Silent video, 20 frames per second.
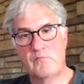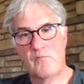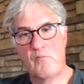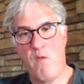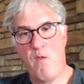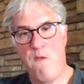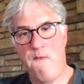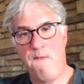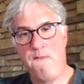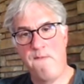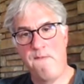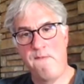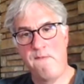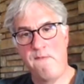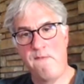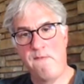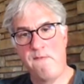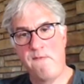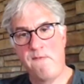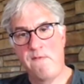
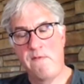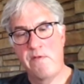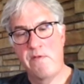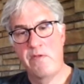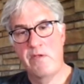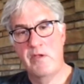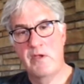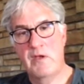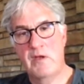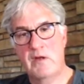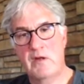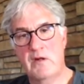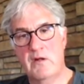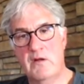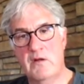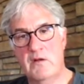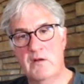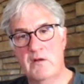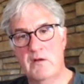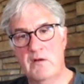
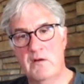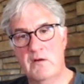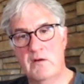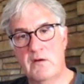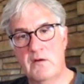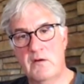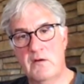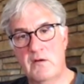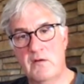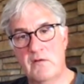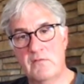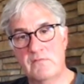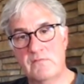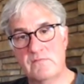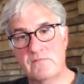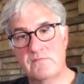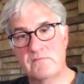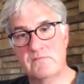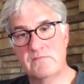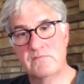
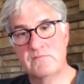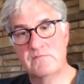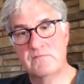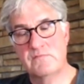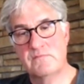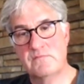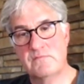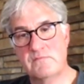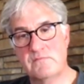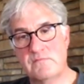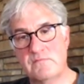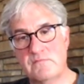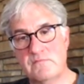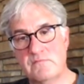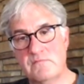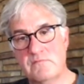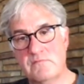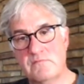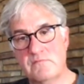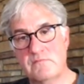
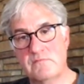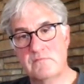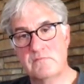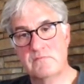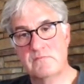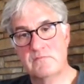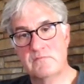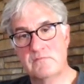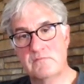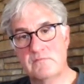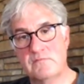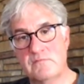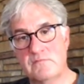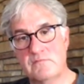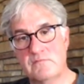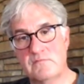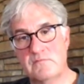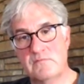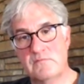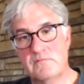
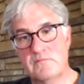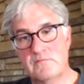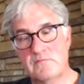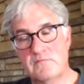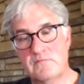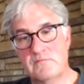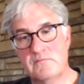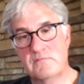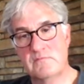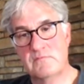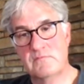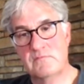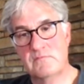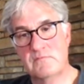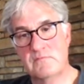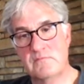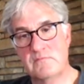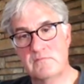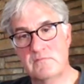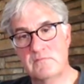
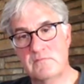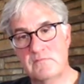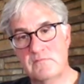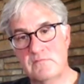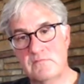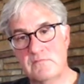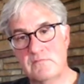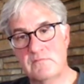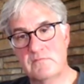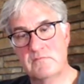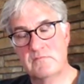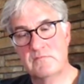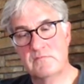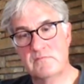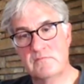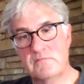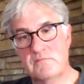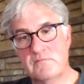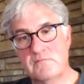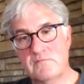
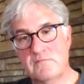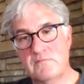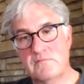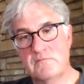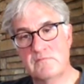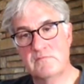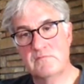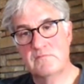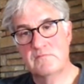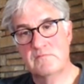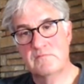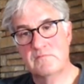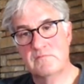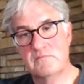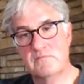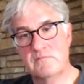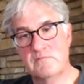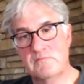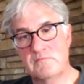This person isn't speaking.